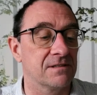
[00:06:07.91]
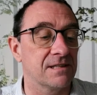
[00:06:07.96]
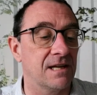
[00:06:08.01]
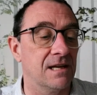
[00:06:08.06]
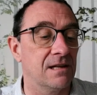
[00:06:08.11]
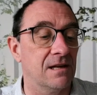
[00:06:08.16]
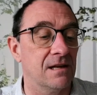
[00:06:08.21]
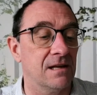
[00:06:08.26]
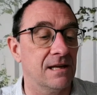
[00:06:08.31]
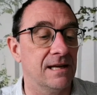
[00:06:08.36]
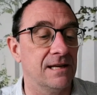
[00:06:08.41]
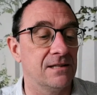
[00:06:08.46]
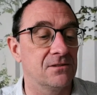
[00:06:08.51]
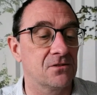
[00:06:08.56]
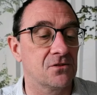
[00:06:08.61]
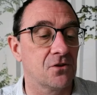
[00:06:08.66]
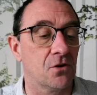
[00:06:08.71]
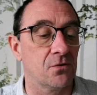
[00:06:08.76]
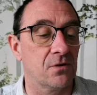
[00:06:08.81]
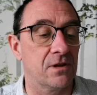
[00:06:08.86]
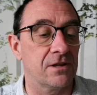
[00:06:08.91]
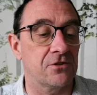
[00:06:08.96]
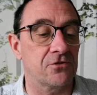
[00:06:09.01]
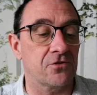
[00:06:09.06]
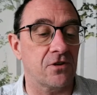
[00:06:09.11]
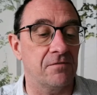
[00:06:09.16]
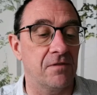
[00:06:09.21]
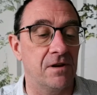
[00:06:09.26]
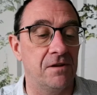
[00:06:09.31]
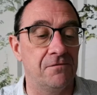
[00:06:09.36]
Taylor is currently
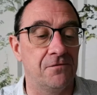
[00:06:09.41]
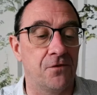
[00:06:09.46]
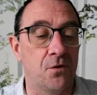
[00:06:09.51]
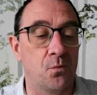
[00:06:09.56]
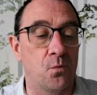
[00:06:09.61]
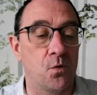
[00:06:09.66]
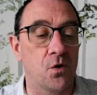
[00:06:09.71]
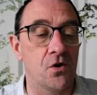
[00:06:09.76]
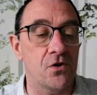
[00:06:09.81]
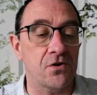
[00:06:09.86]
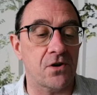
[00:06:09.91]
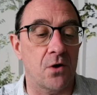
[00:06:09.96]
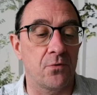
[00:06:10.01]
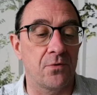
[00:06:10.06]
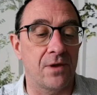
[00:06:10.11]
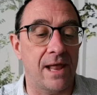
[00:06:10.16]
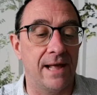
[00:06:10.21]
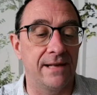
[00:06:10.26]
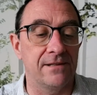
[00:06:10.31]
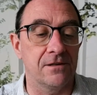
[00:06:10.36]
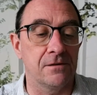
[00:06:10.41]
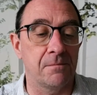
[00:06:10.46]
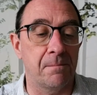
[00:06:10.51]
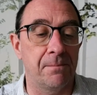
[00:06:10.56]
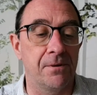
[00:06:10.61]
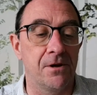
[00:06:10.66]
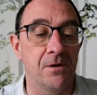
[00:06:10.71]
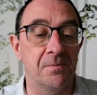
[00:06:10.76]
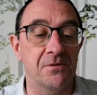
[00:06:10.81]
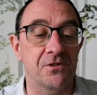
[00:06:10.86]
travelling for
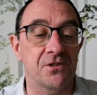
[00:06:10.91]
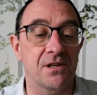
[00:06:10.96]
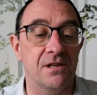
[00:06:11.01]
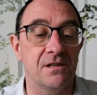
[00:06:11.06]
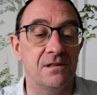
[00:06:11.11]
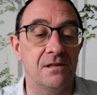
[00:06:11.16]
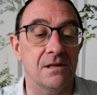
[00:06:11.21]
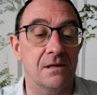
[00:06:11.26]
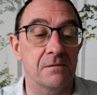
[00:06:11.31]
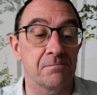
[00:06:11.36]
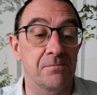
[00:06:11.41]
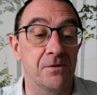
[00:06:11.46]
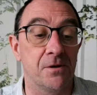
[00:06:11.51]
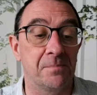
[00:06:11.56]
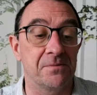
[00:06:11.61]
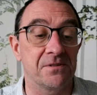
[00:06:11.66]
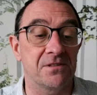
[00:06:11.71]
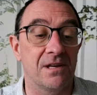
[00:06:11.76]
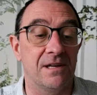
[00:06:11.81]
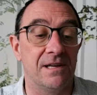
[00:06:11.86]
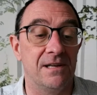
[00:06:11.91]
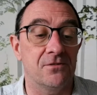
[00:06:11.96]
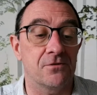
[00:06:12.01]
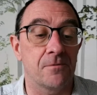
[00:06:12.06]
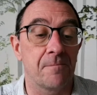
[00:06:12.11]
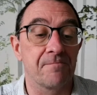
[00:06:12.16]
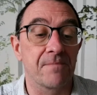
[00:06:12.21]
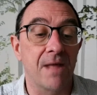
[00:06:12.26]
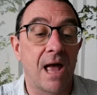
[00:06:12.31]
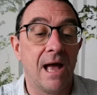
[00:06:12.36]
work-related purposes,